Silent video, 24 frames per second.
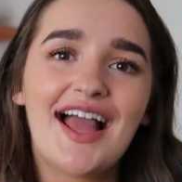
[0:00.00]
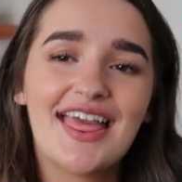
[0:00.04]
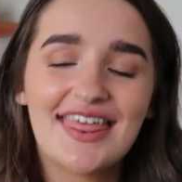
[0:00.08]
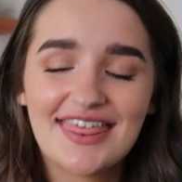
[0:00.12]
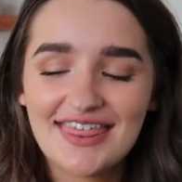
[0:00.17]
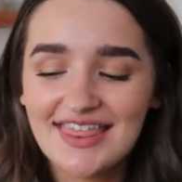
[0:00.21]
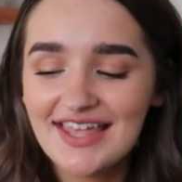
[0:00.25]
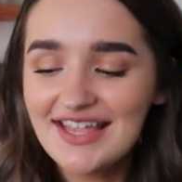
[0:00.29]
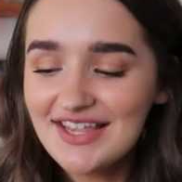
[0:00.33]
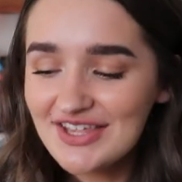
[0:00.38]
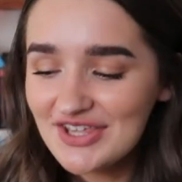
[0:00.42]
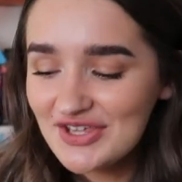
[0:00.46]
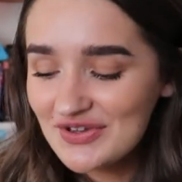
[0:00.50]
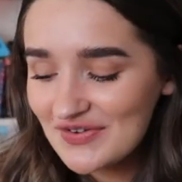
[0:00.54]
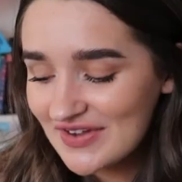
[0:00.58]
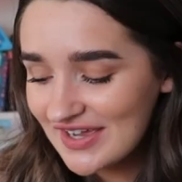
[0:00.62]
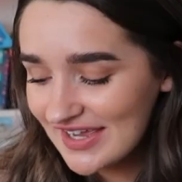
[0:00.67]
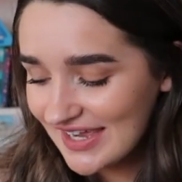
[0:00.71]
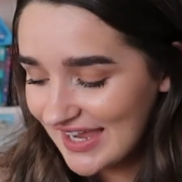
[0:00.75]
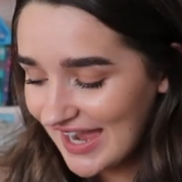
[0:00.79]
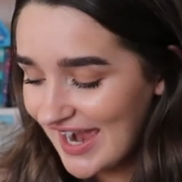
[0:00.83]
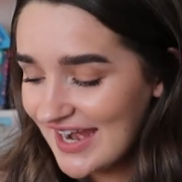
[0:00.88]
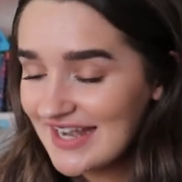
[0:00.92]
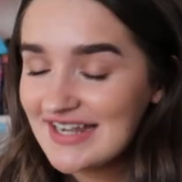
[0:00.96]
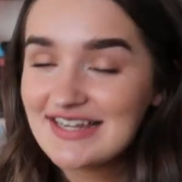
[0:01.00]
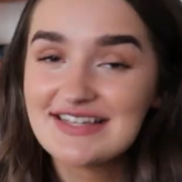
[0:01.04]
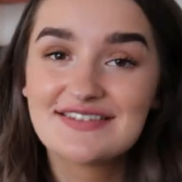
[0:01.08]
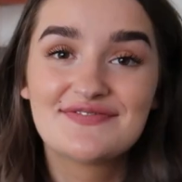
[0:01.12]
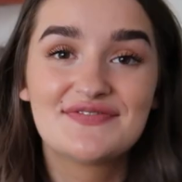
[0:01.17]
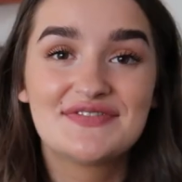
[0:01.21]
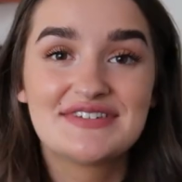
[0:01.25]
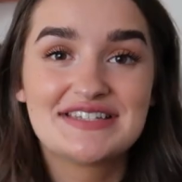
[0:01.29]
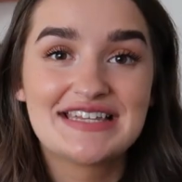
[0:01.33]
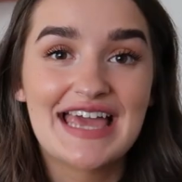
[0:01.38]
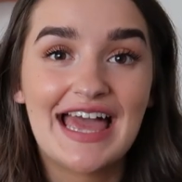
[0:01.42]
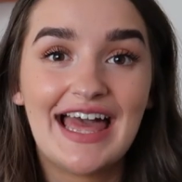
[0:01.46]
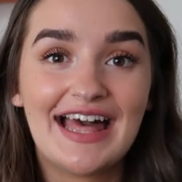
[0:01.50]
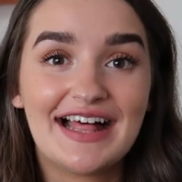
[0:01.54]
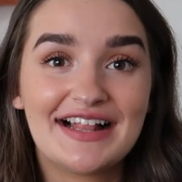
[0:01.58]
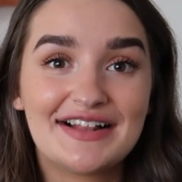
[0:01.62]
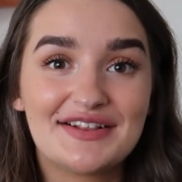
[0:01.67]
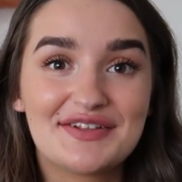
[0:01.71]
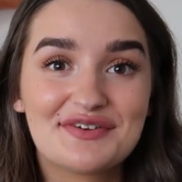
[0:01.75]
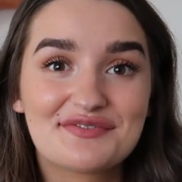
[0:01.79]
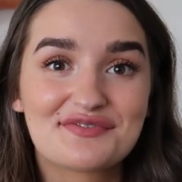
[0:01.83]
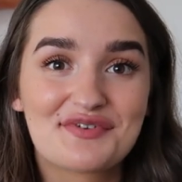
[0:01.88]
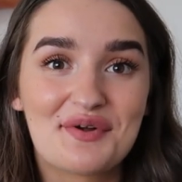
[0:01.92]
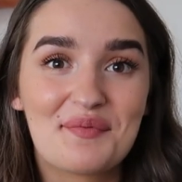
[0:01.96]
I think you can kind of
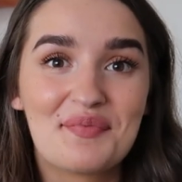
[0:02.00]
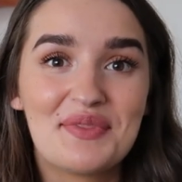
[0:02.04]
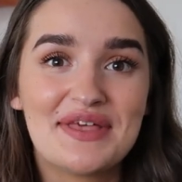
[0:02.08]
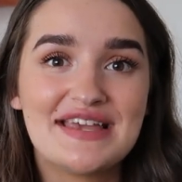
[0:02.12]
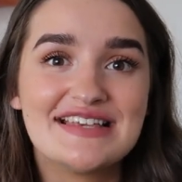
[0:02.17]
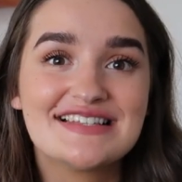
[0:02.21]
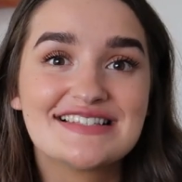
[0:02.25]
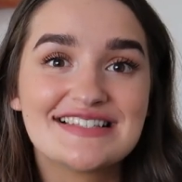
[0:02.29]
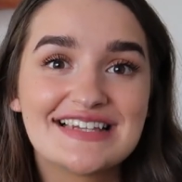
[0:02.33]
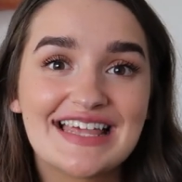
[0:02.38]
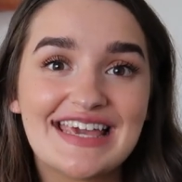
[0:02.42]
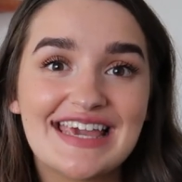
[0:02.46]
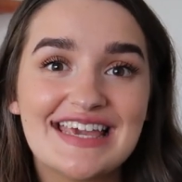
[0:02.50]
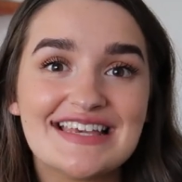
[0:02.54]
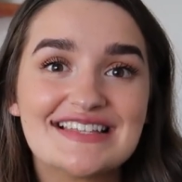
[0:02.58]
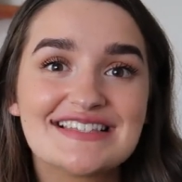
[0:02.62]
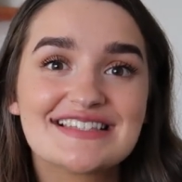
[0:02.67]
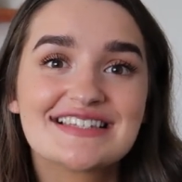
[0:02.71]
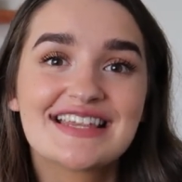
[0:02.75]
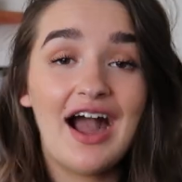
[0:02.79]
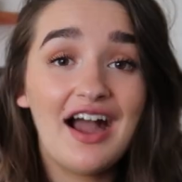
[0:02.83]
tell from this list.